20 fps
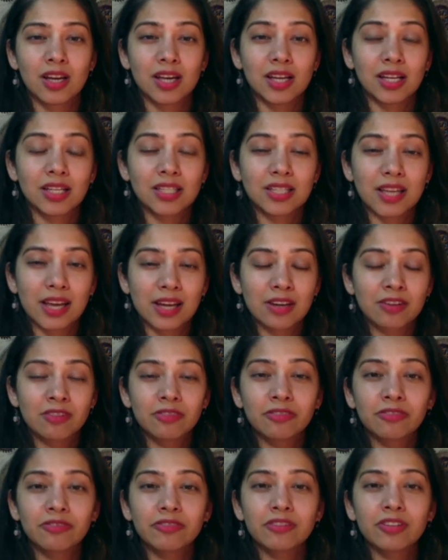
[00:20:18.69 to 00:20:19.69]
10
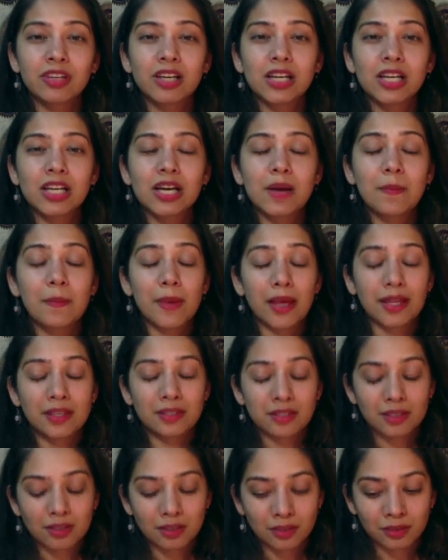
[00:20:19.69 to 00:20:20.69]
of
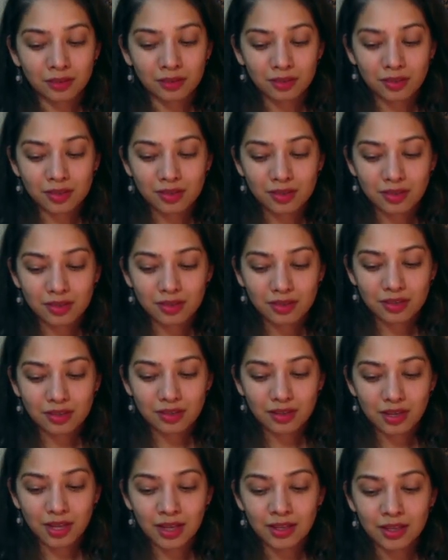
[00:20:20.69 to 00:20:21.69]
Pentacles,
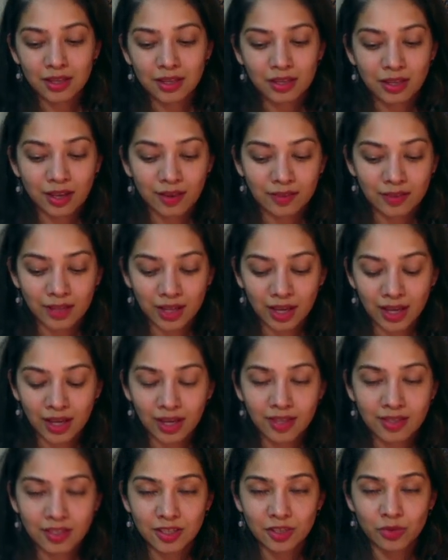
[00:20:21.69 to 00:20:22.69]
and then you have the
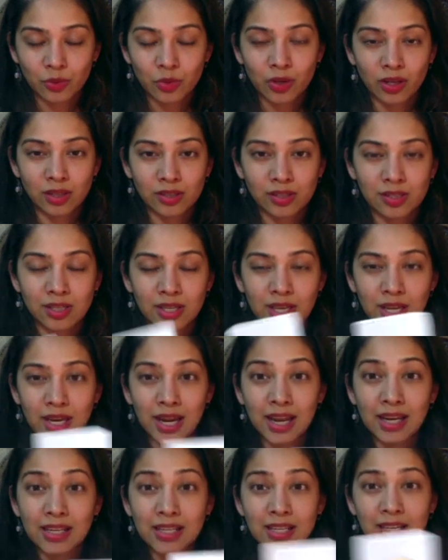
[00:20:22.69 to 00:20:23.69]
Ace as well, so like an
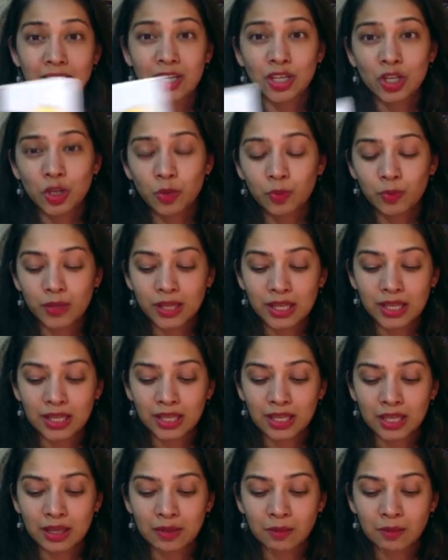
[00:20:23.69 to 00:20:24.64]
ending and a new beginning.